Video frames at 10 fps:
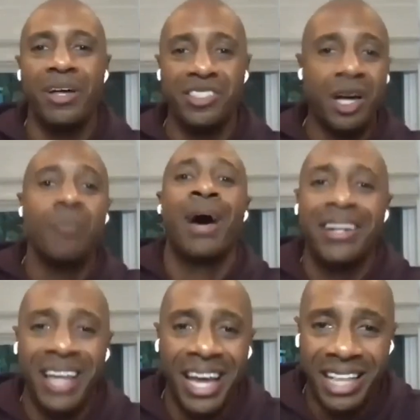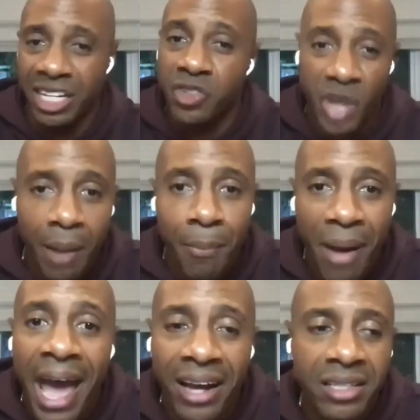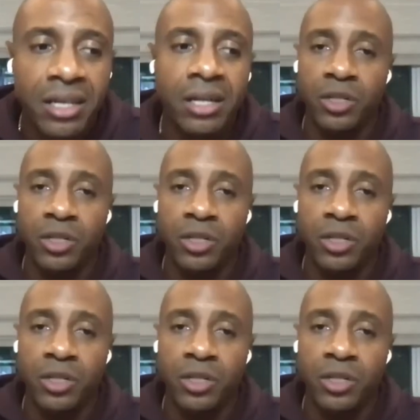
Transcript: minutes of my day that is jam packed